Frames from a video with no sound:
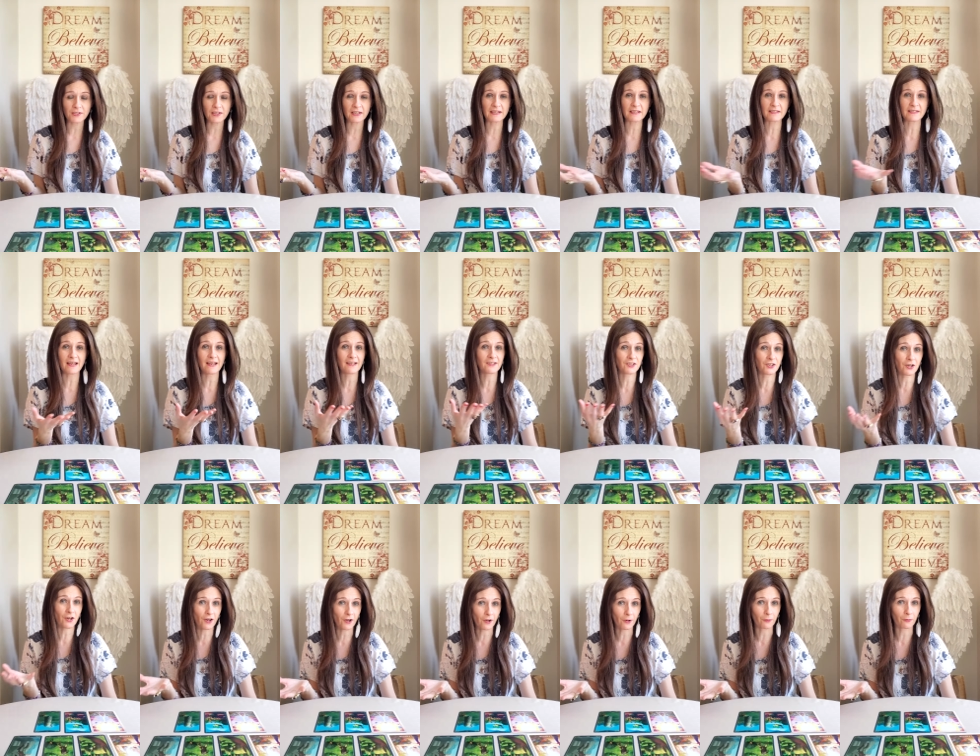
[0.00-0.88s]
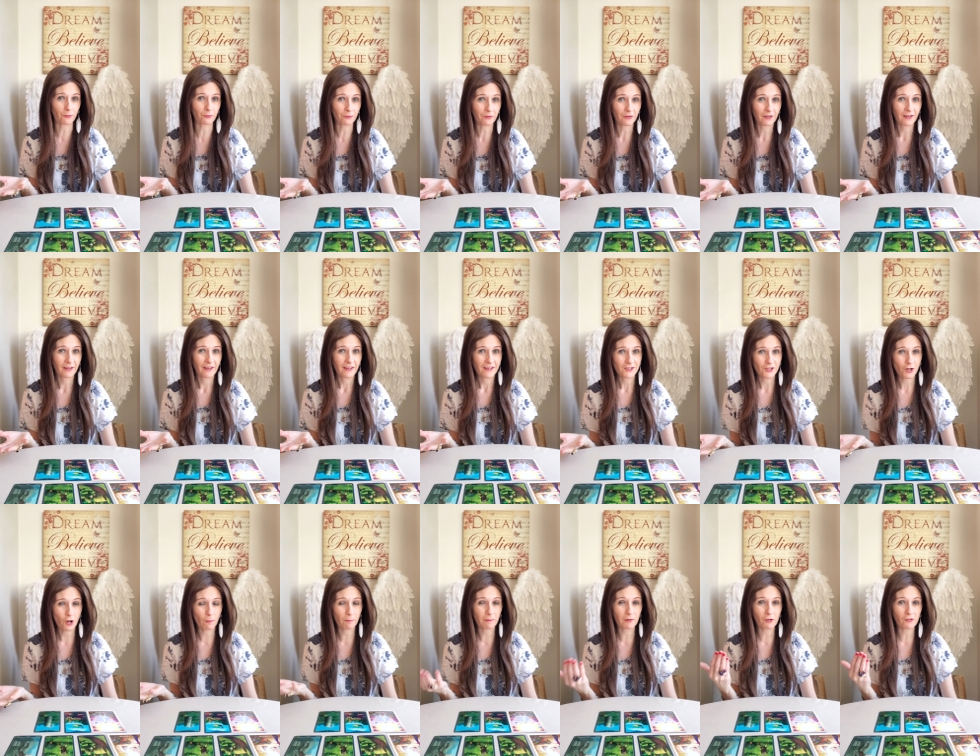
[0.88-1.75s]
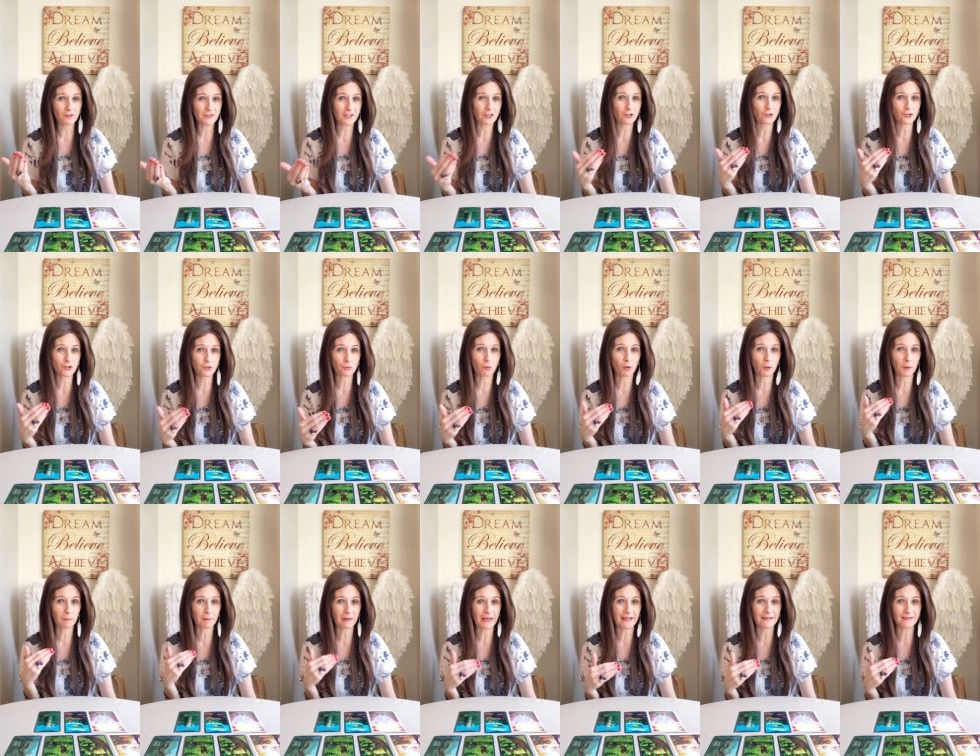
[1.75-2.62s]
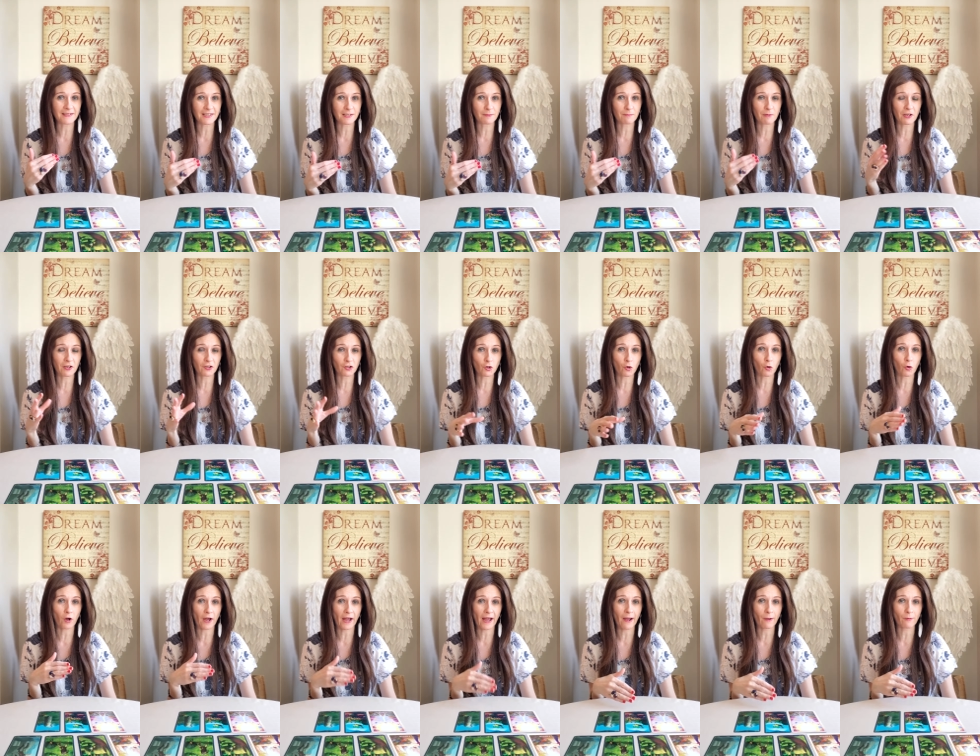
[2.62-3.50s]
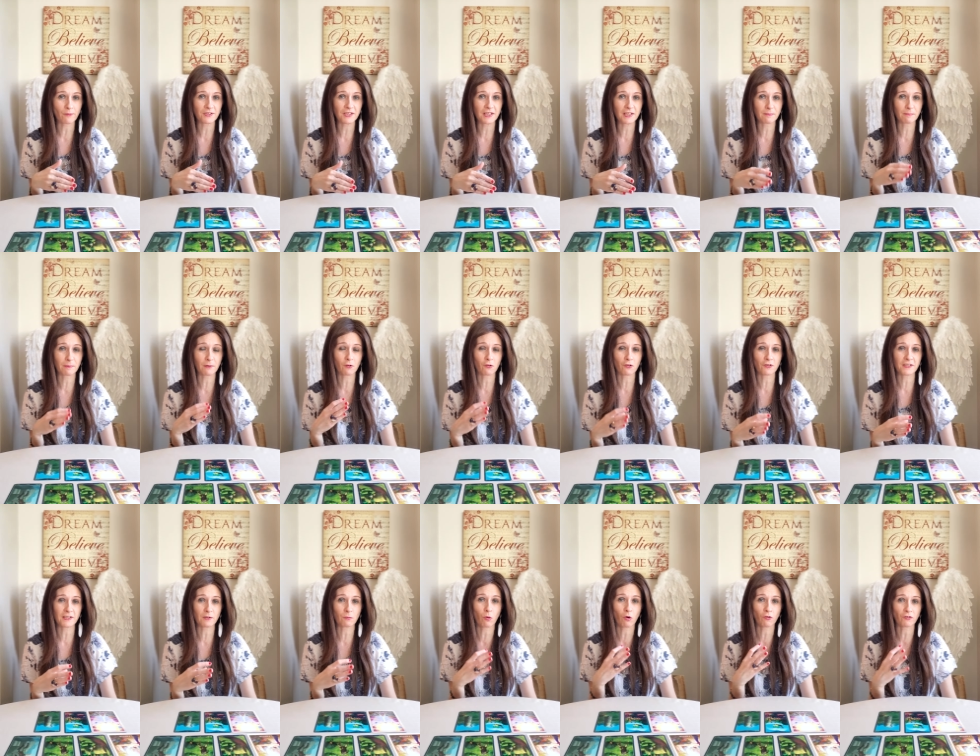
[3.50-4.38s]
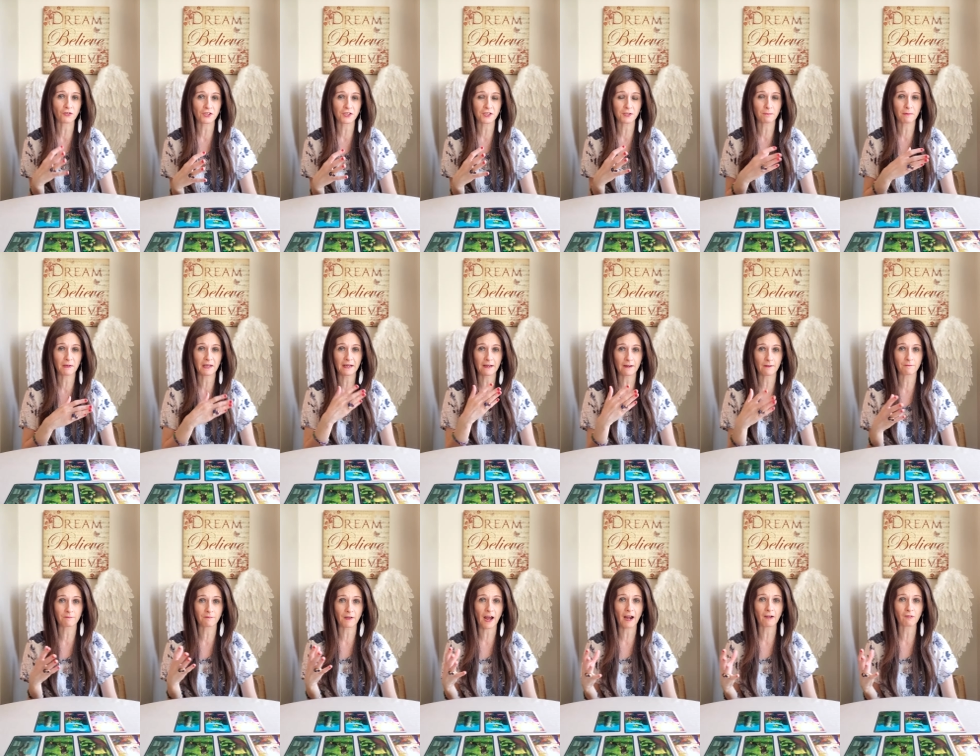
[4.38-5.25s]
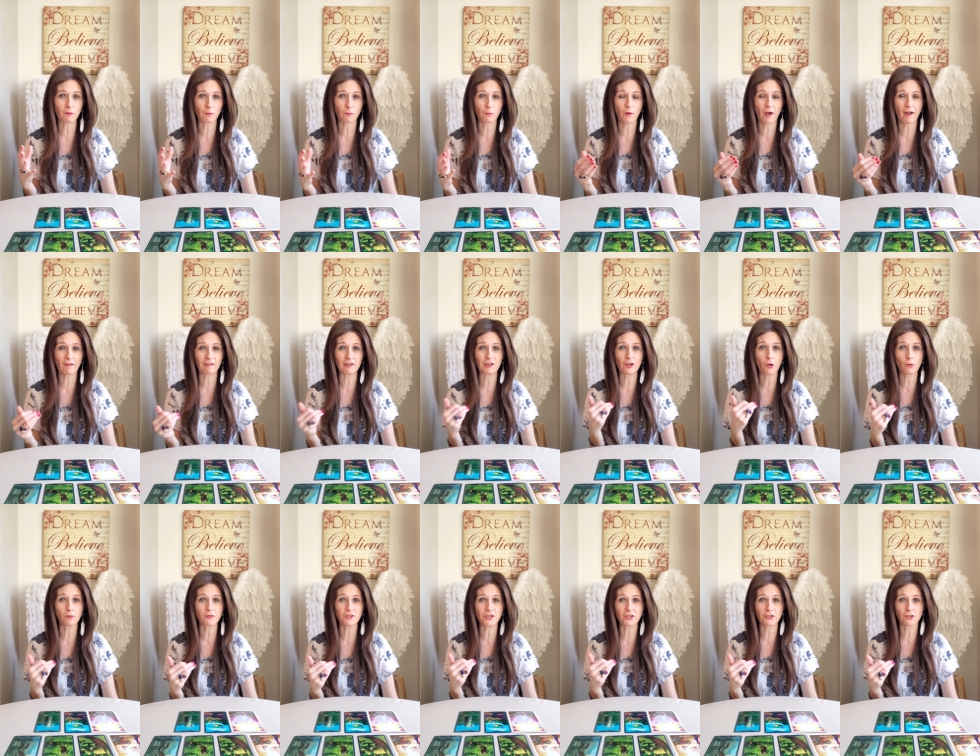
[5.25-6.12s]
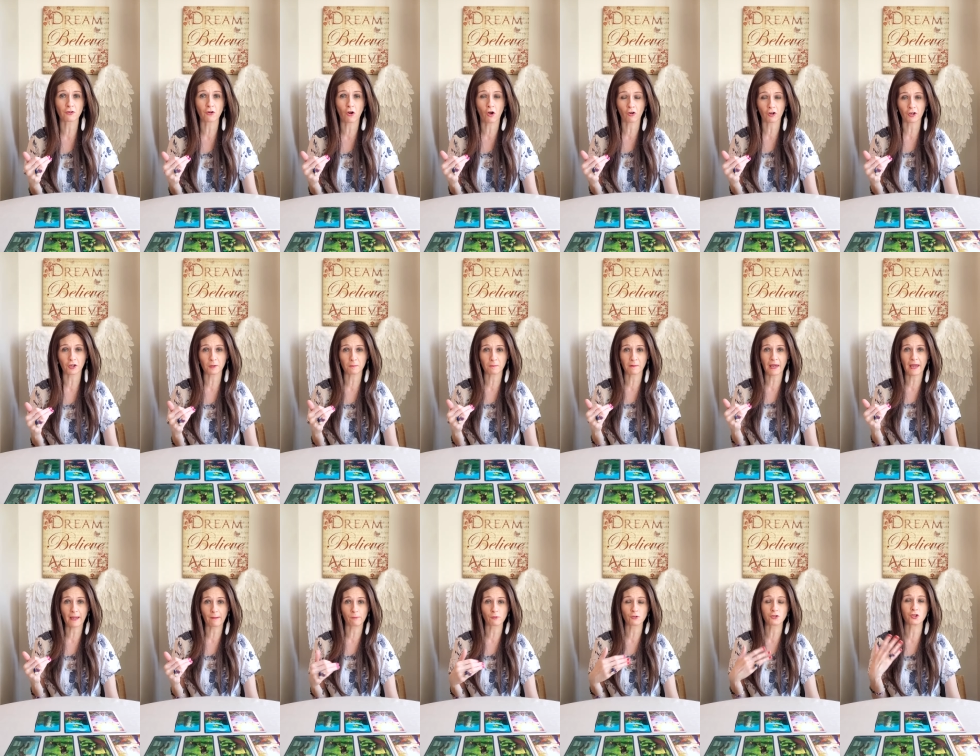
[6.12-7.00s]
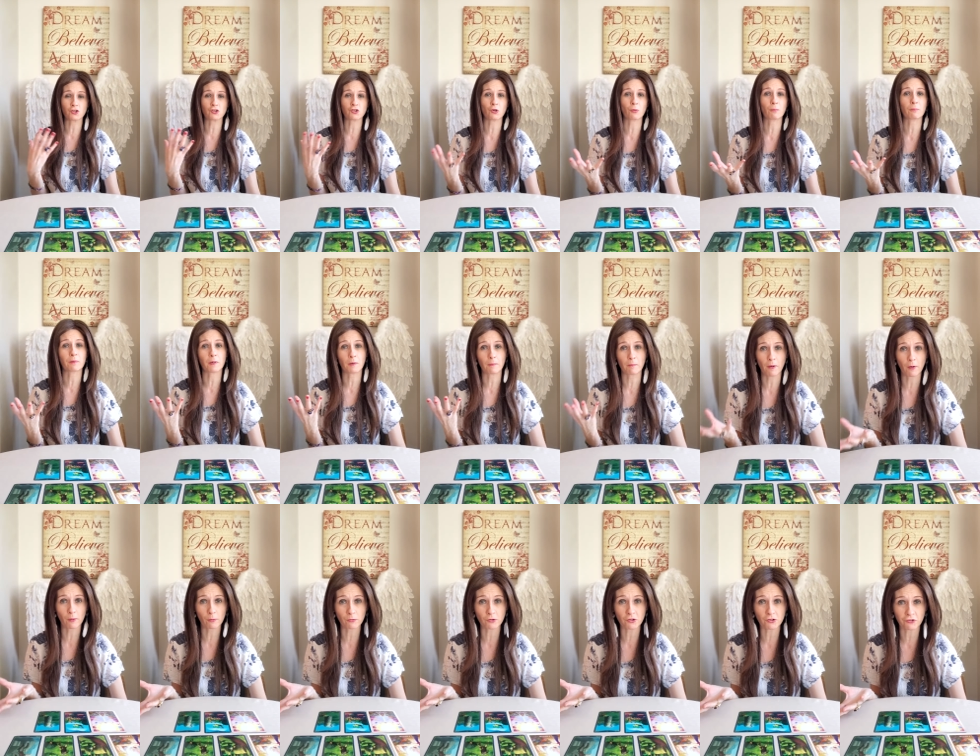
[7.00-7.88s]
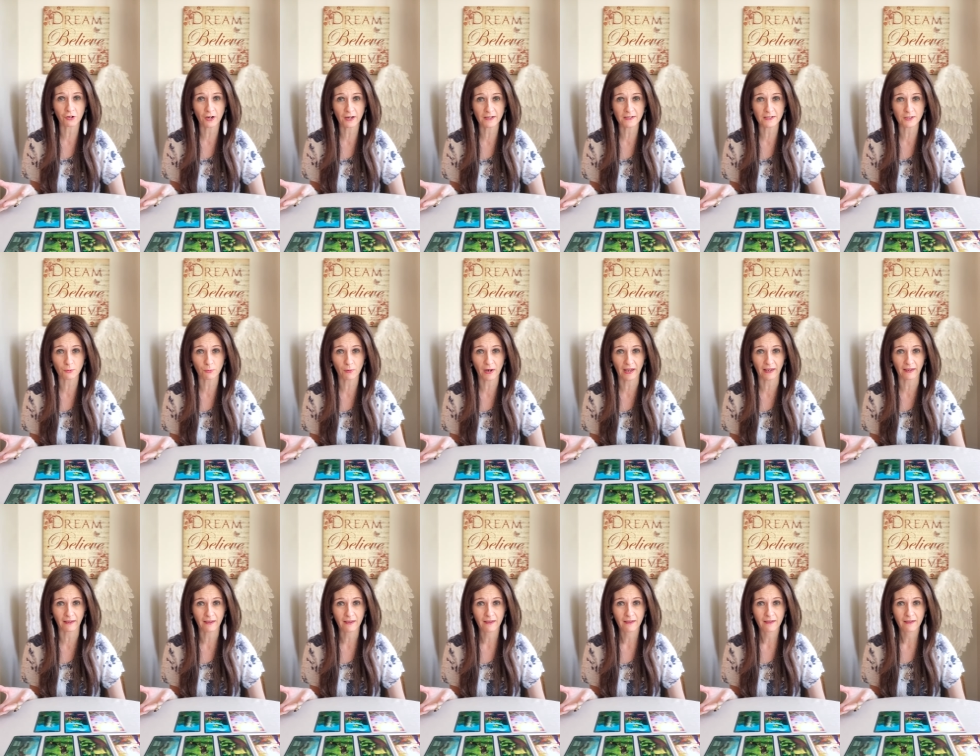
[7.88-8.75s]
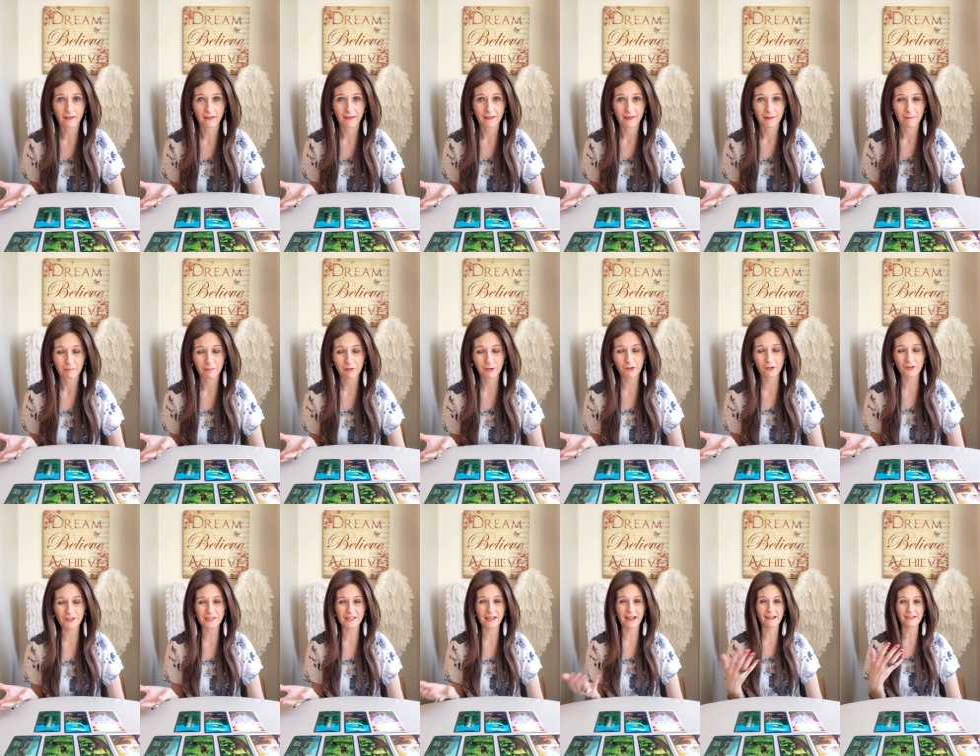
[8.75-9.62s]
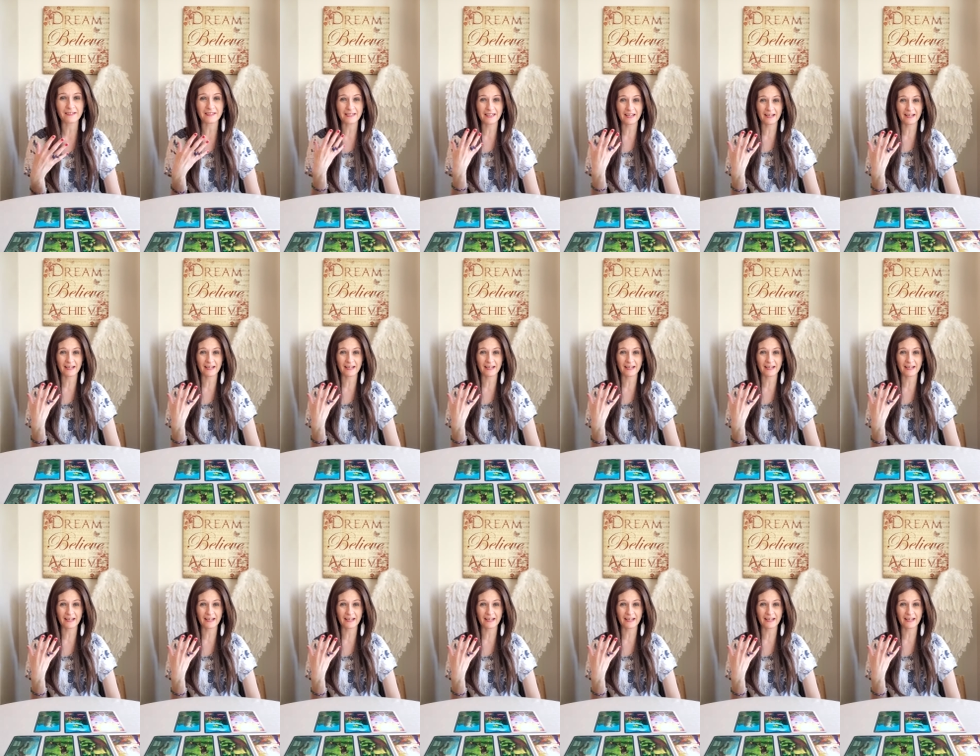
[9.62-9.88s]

And he says, No, it's not because he doesn't want to be intimate at your house. It's because he wants to be in an environment where he knows he's not going to be able to jump your bone straight away because he has